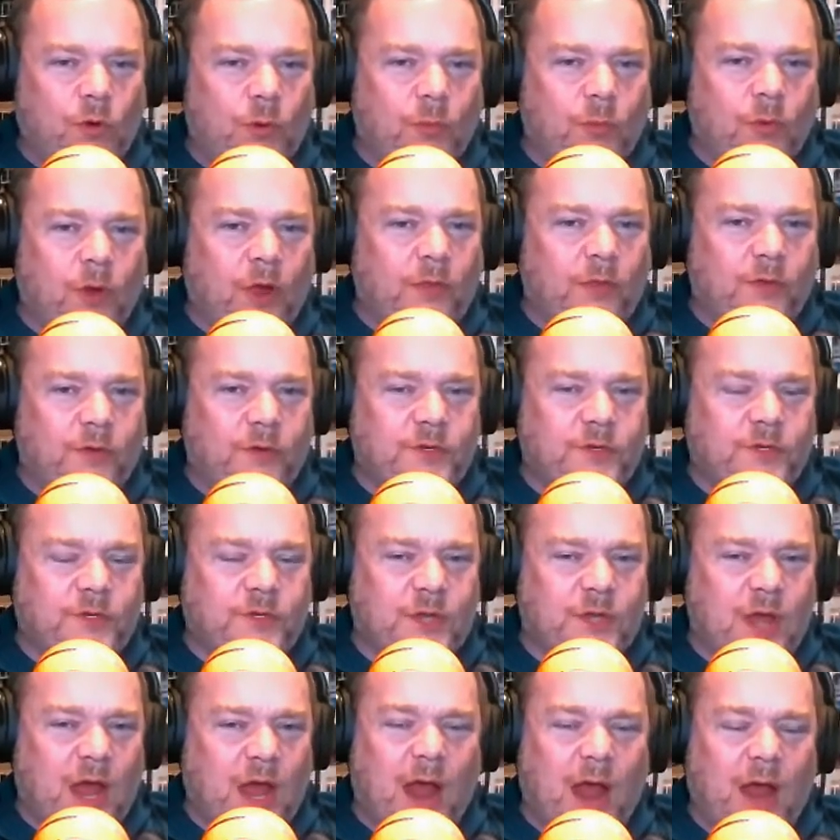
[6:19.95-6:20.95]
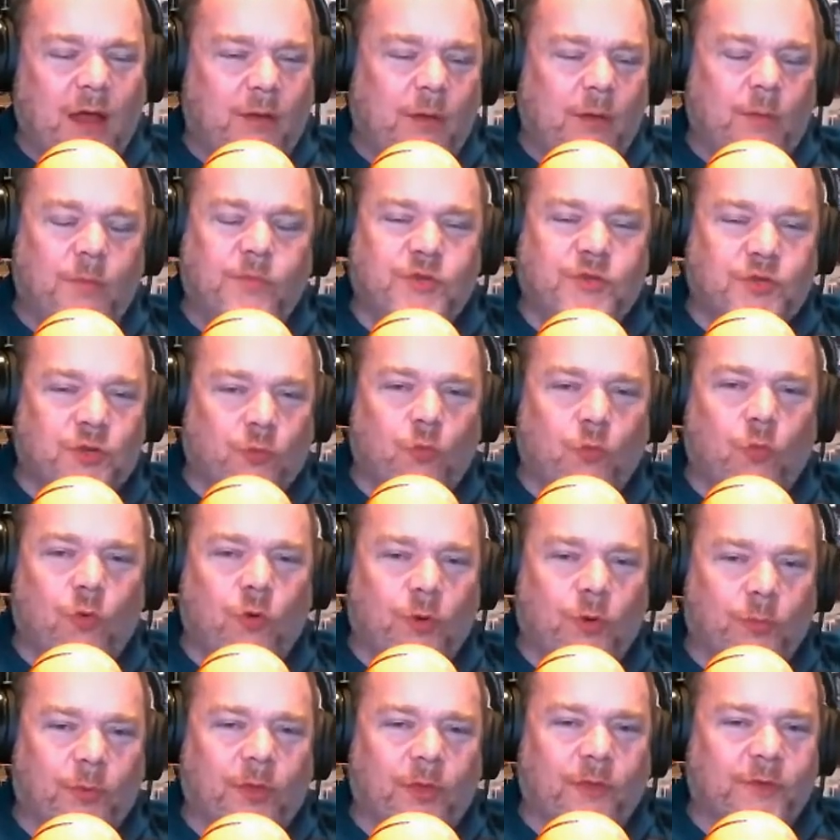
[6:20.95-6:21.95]
Brothers, I'm sure
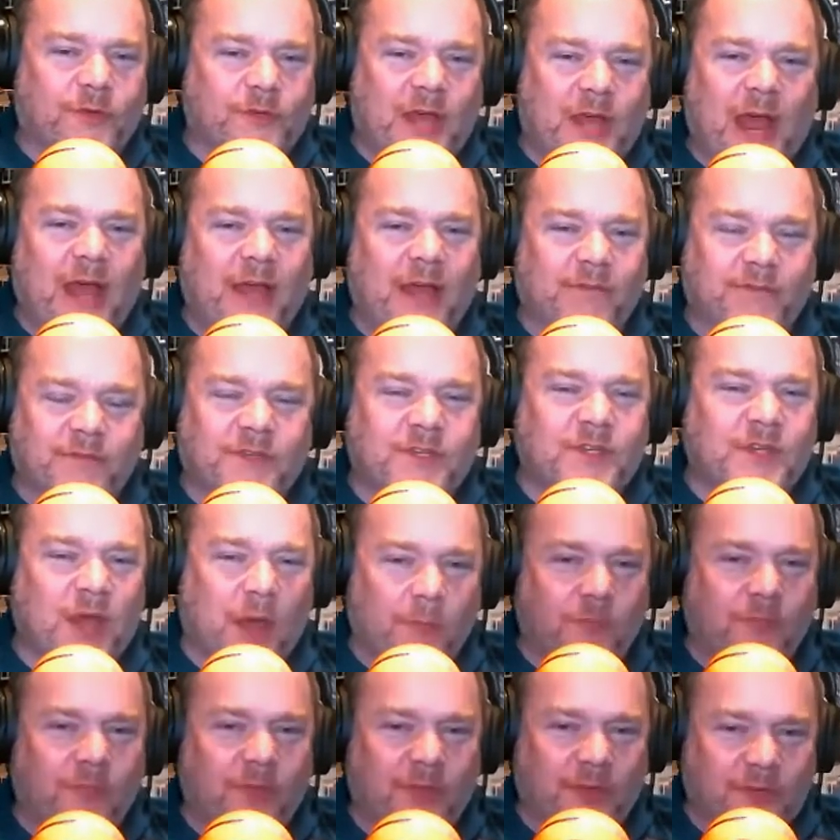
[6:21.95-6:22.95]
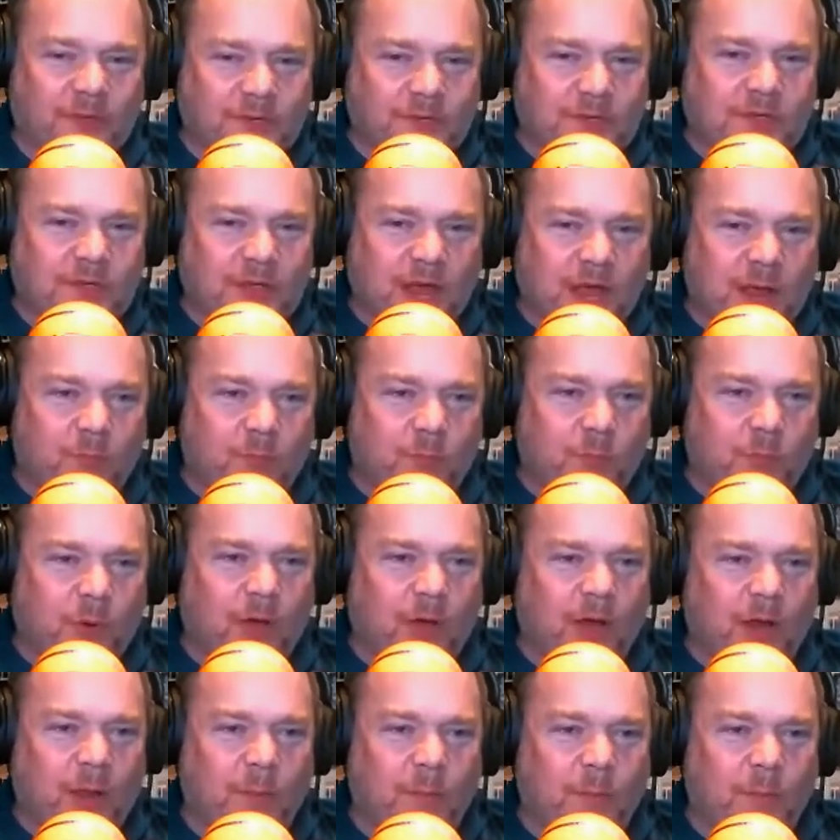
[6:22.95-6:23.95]
Warner Brothers had something to say,
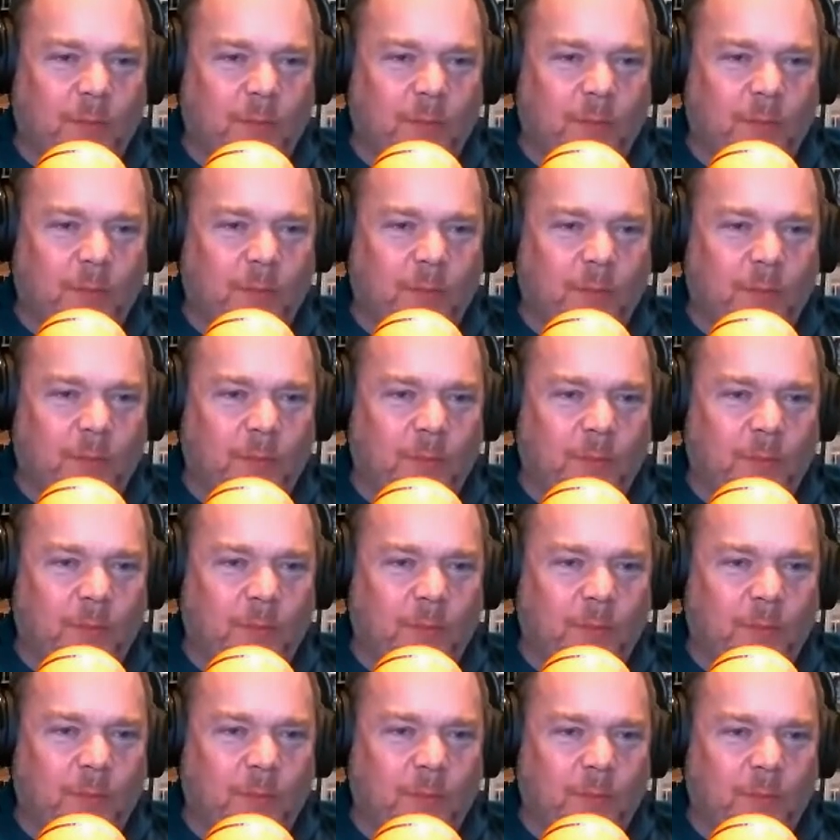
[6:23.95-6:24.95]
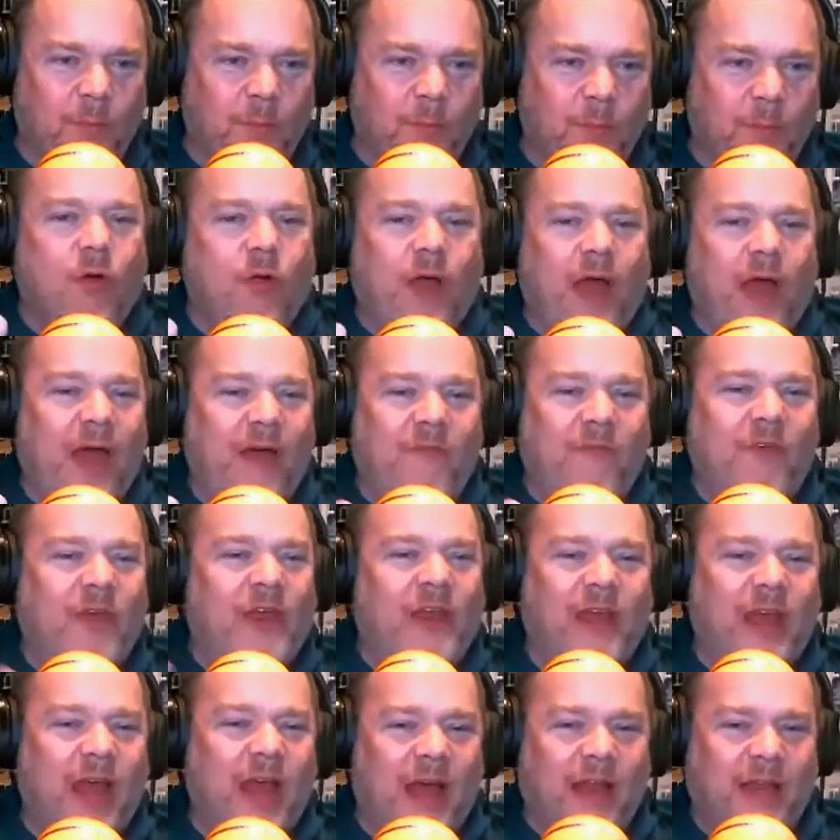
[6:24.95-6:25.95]
but I mean, they don't
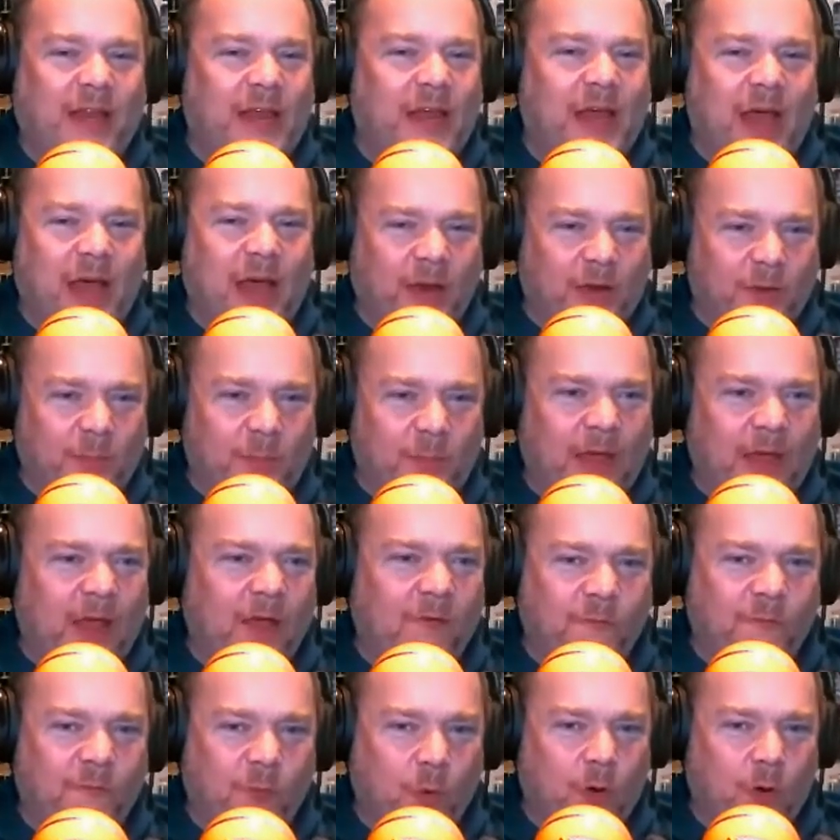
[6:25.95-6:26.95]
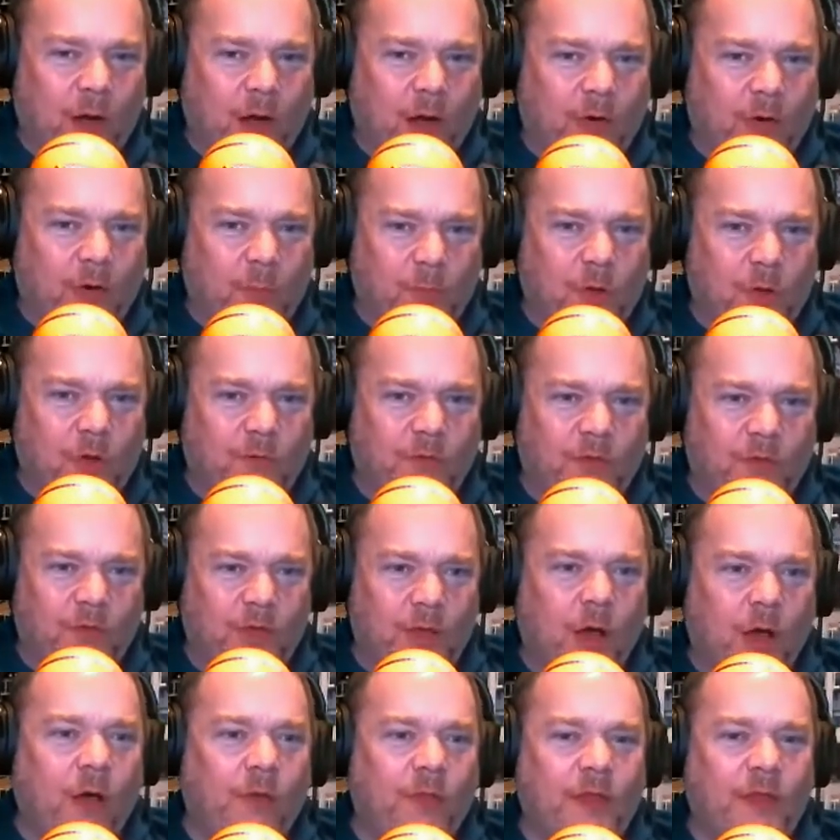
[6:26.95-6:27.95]
have any idea how to make a 4-hour movie.
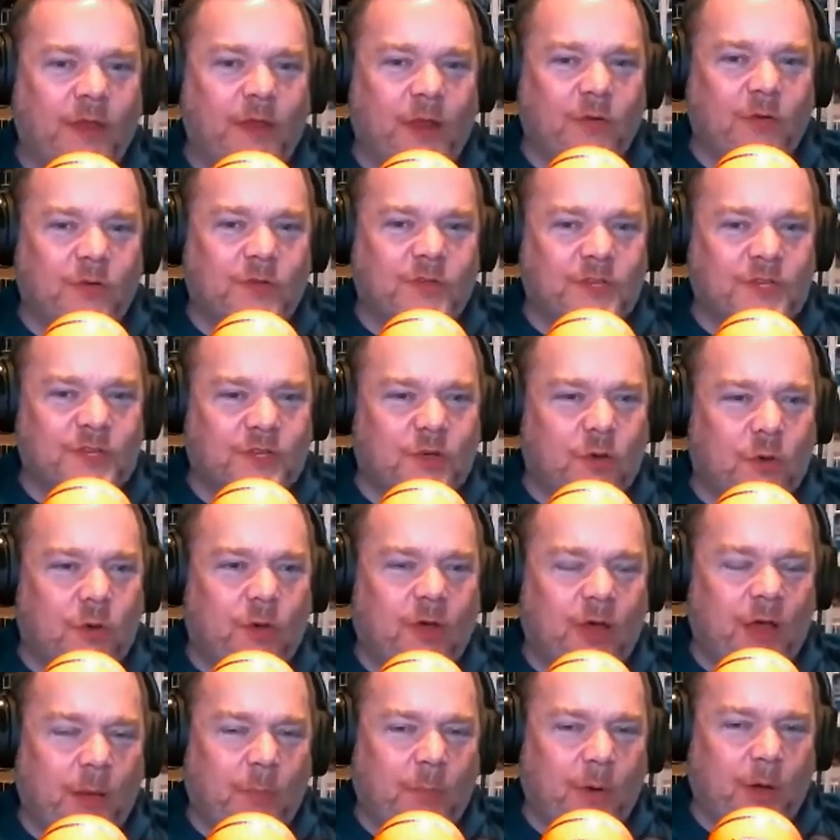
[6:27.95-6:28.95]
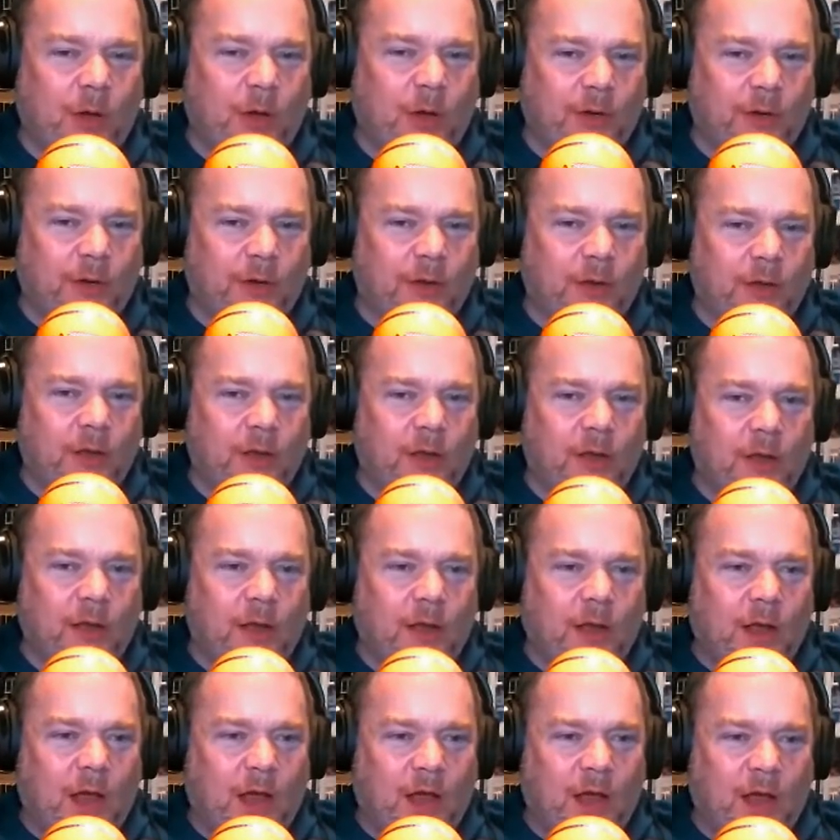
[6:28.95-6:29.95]
All they know is it's going up on
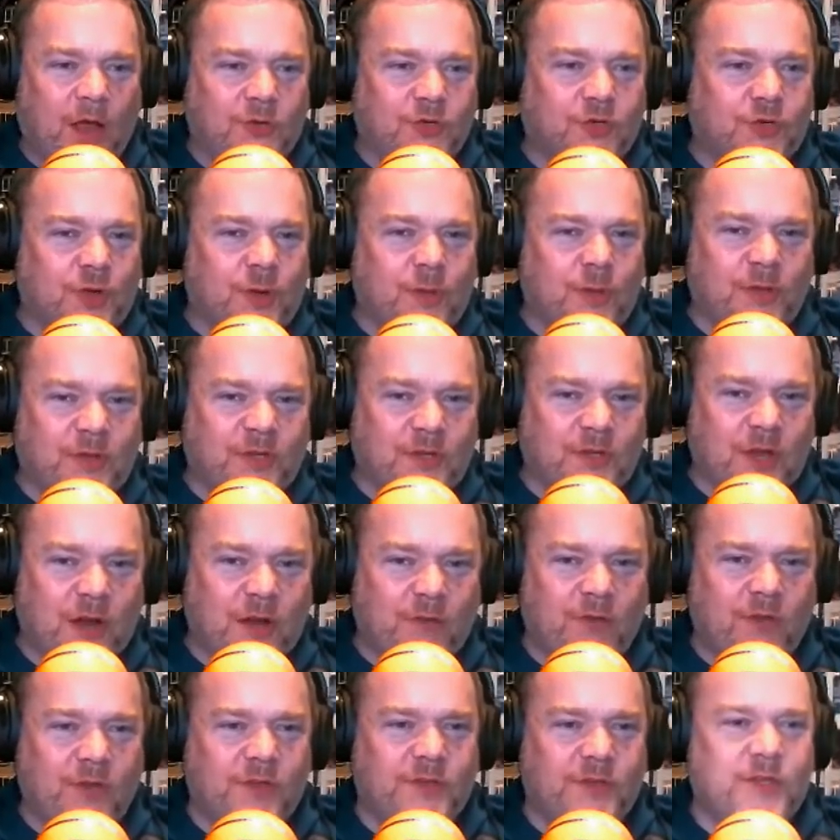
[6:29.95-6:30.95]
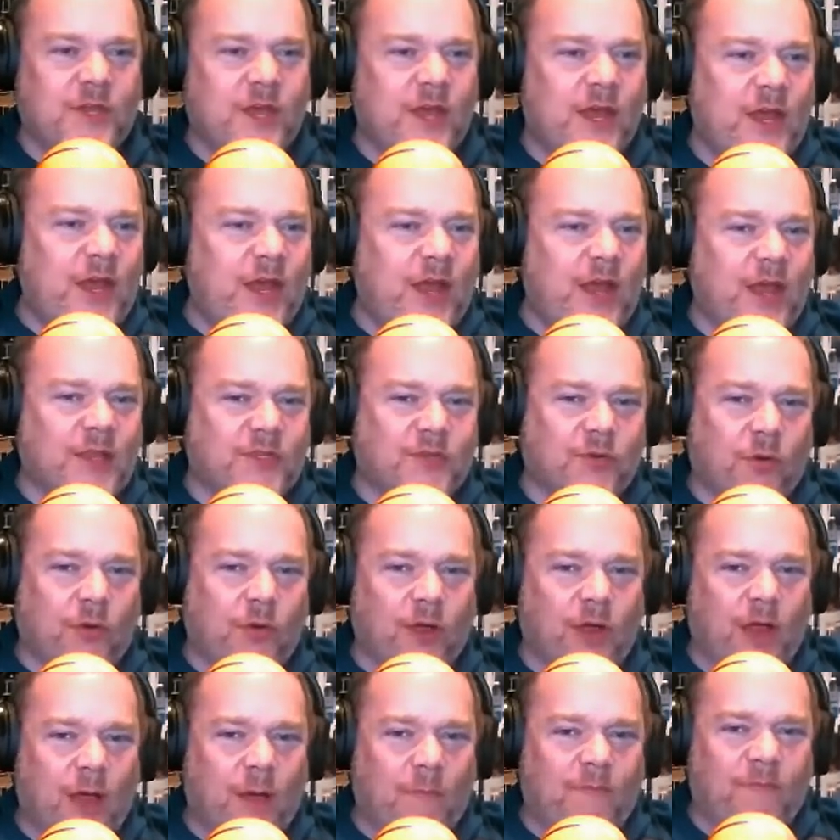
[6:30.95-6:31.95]
a streaming service. It's
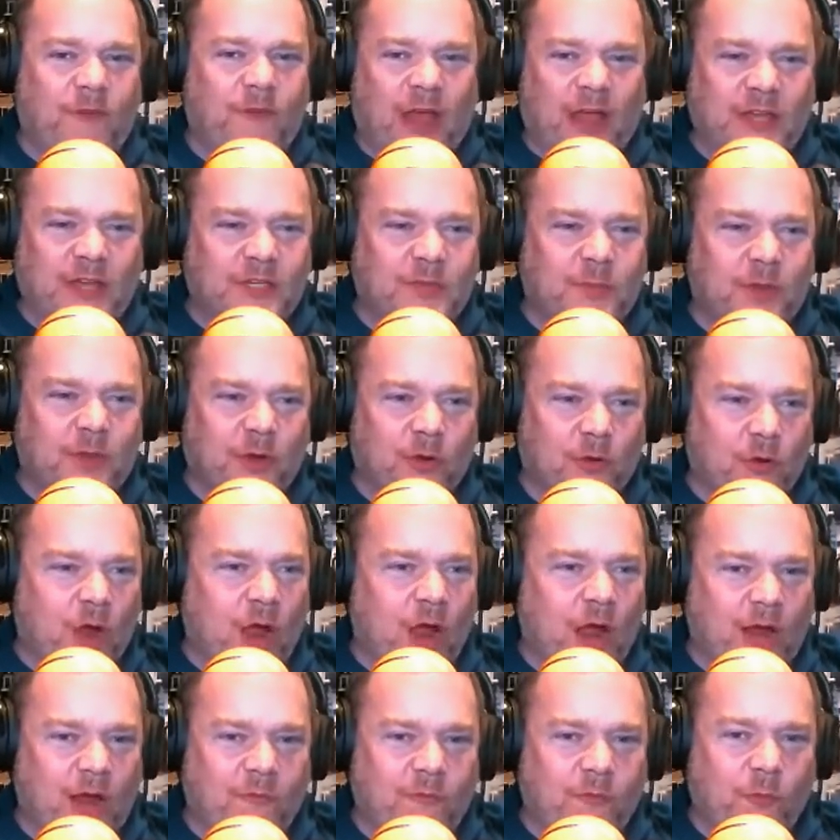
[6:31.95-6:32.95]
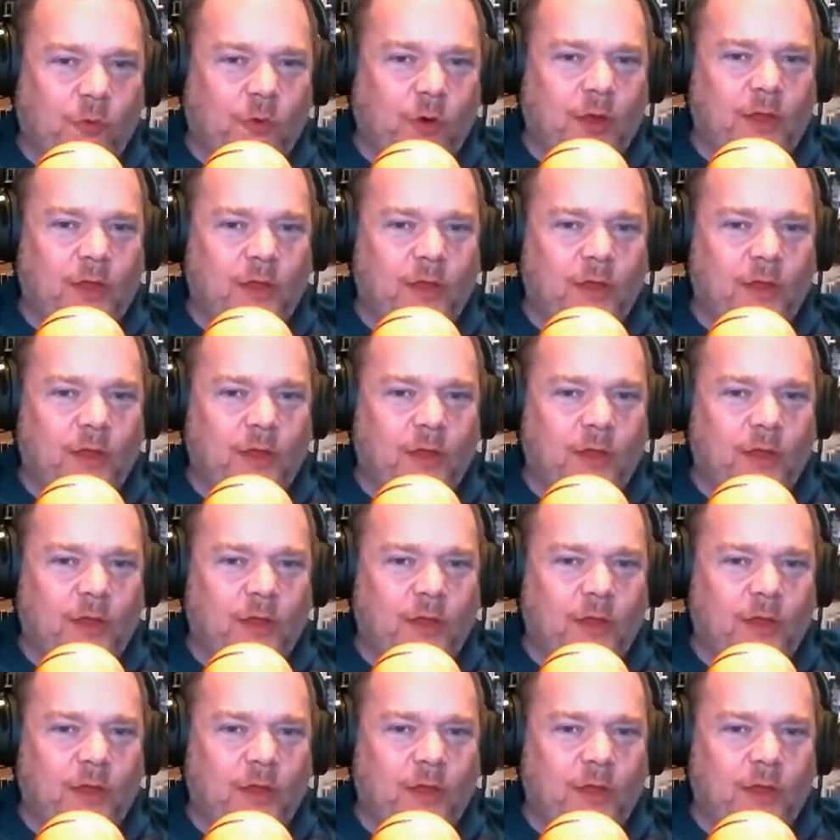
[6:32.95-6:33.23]
going up. Fans have been crying for it.